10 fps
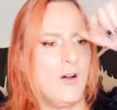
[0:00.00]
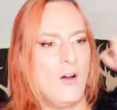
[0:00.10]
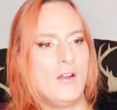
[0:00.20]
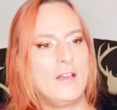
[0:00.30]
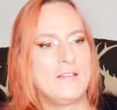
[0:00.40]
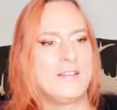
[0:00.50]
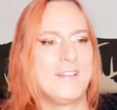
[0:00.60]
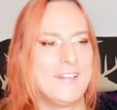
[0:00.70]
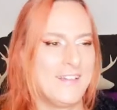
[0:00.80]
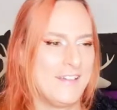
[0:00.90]
on his
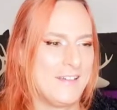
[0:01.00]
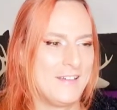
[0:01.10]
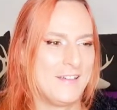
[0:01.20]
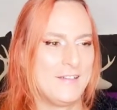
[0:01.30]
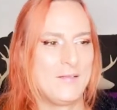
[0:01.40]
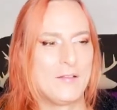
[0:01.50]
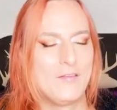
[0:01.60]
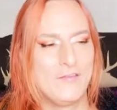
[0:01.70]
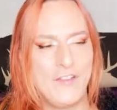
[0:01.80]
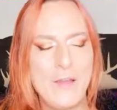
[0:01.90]

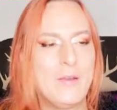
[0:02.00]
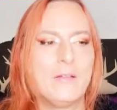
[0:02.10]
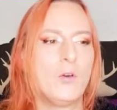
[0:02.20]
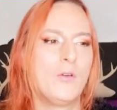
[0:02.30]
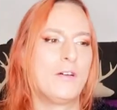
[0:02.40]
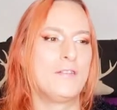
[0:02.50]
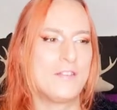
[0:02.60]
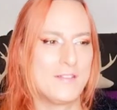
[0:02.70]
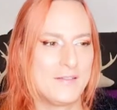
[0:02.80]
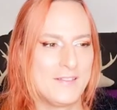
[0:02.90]
fable
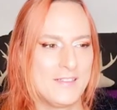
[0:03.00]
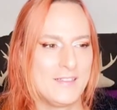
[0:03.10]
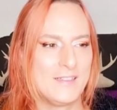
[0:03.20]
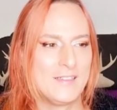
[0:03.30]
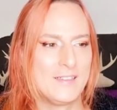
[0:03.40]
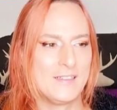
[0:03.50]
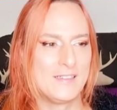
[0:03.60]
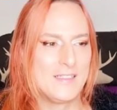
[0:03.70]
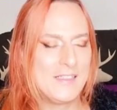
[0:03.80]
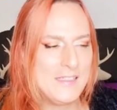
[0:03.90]
horse,
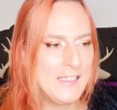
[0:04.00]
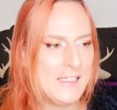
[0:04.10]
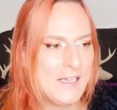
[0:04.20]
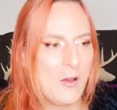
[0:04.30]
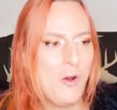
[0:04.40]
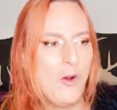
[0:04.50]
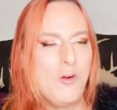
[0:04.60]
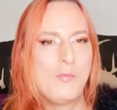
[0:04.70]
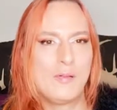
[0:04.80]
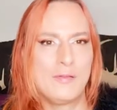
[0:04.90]
seeding
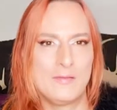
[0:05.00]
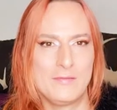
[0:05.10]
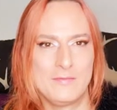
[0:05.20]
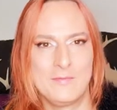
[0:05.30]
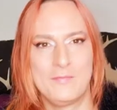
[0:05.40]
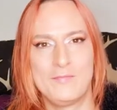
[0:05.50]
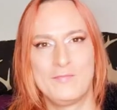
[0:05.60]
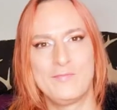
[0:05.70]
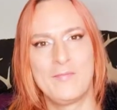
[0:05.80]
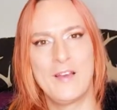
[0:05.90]
hope
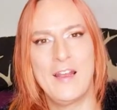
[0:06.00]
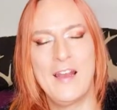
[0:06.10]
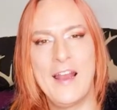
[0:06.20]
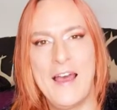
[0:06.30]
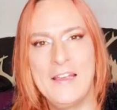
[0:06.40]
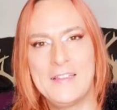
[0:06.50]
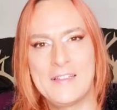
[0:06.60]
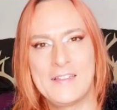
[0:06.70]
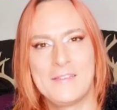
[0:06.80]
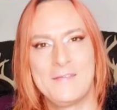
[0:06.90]
and
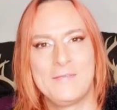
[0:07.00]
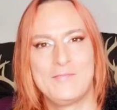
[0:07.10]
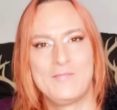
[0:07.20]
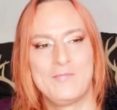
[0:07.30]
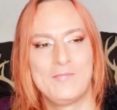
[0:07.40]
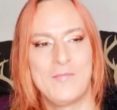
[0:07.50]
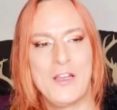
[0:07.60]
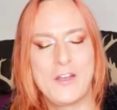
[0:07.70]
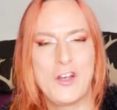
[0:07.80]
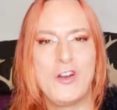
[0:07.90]
light
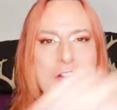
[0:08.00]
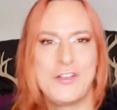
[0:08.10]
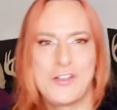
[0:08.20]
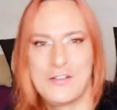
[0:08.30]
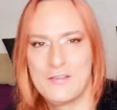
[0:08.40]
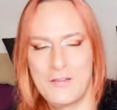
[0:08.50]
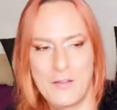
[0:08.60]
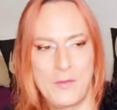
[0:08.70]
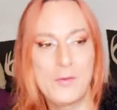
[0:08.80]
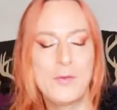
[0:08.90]
and courage
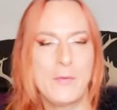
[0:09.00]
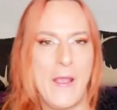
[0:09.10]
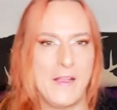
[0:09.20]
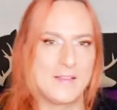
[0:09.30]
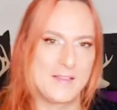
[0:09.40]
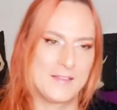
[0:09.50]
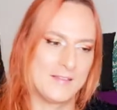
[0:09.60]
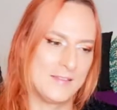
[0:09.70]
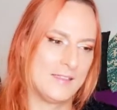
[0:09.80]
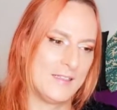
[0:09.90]
through the ranks
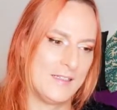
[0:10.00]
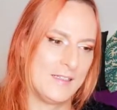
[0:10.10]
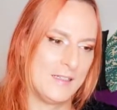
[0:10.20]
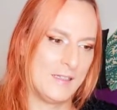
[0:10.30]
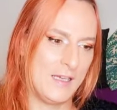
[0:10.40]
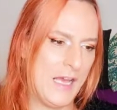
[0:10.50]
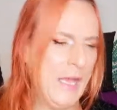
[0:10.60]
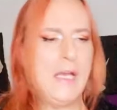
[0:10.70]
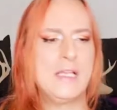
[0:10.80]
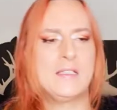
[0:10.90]

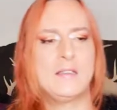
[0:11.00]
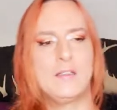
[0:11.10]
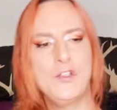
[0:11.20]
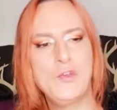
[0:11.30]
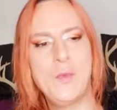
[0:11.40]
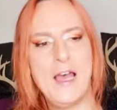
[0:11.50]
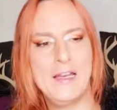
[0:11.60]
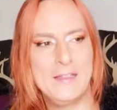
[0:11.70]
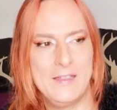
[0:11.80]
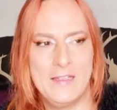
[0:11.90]
as
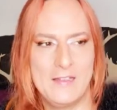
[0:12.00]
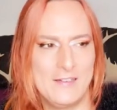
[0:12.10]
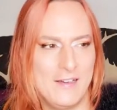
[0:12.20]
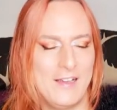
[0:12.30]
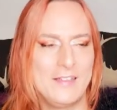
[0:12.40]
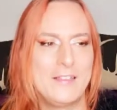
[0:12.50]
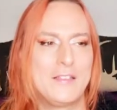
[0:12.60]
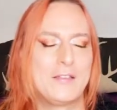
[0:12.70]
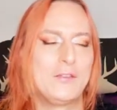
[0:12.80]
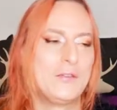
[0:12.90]
humanity
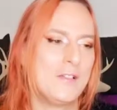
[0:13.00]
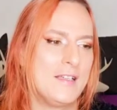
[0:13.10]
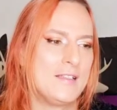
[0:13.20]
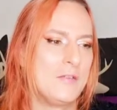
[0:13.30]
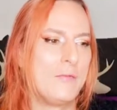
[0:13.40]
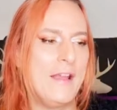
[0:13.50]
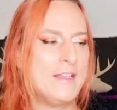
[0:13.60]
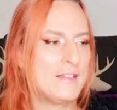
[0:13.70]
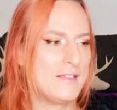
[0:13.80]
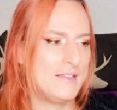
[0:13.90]
understood, as the
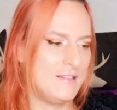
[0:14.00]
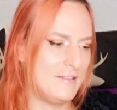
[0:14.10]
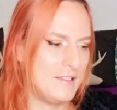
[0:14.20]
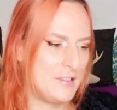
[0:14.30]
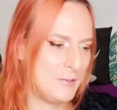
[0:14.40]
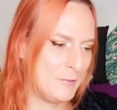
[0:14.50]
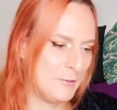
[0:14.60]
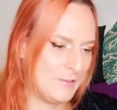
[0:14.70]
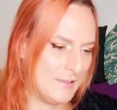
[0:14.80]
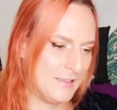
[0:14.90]
races understood